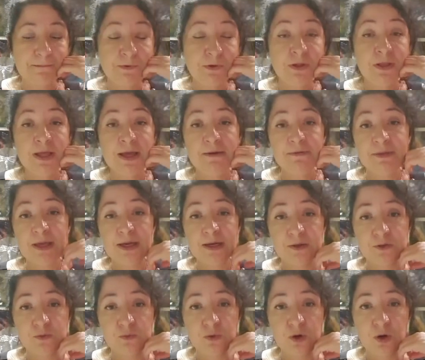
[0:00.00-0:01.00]
we'll have
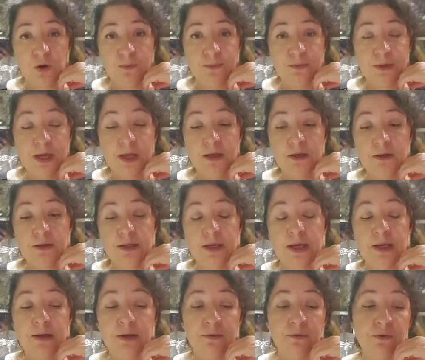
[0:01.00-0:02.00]
that as well,
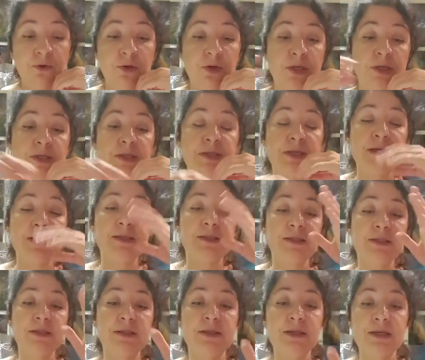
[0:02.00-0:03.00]
and I've already
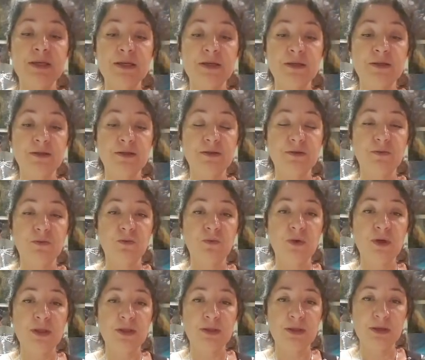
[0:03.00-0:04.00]
tested these
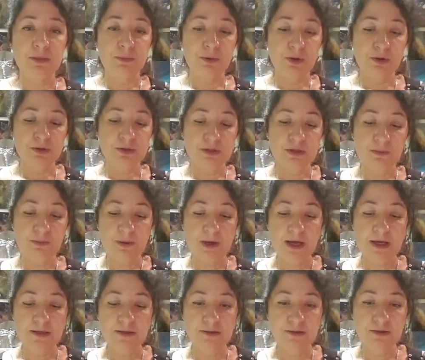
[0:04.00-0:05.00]
with the epoxy
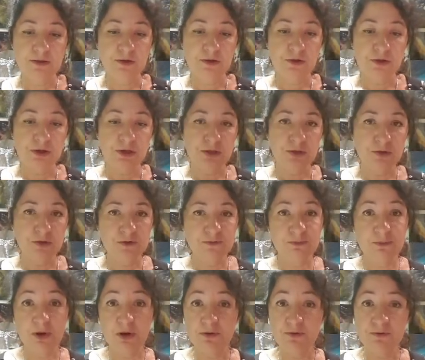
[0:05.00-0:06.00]
paste, so you can use
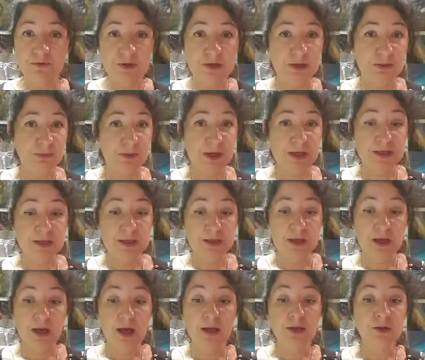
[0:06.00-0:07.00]
both in a
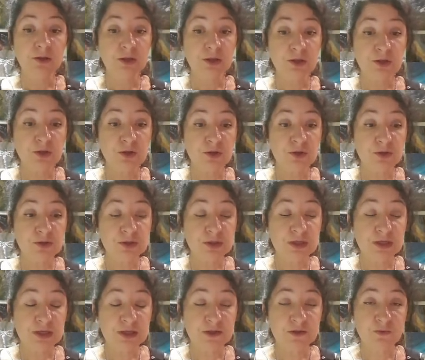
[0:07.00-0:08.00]
painting, and you can use
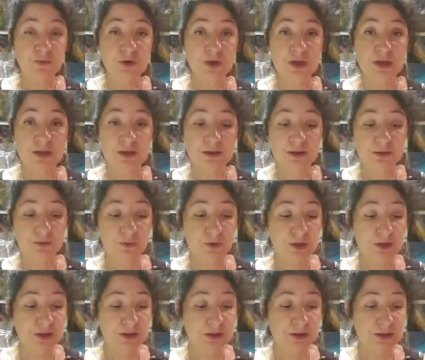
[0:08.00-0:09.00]
these
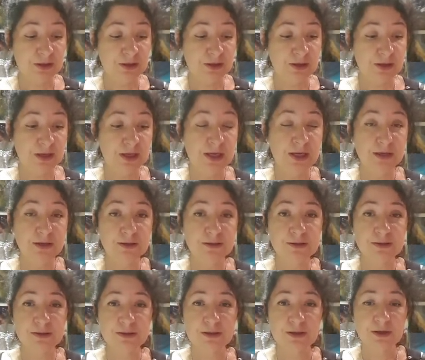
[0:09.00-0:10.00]
with the
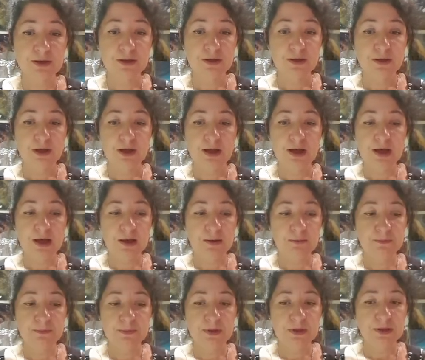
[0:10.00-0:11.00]
inks.
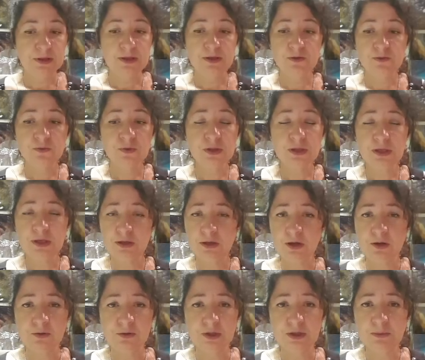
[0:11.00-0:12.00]
There's really
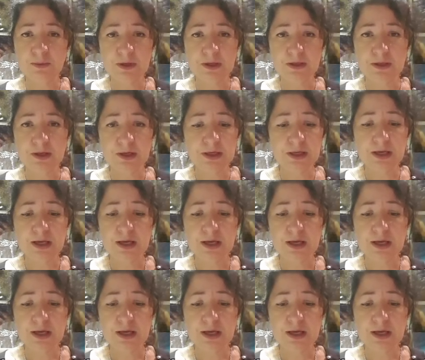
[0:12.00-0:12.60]
no limit,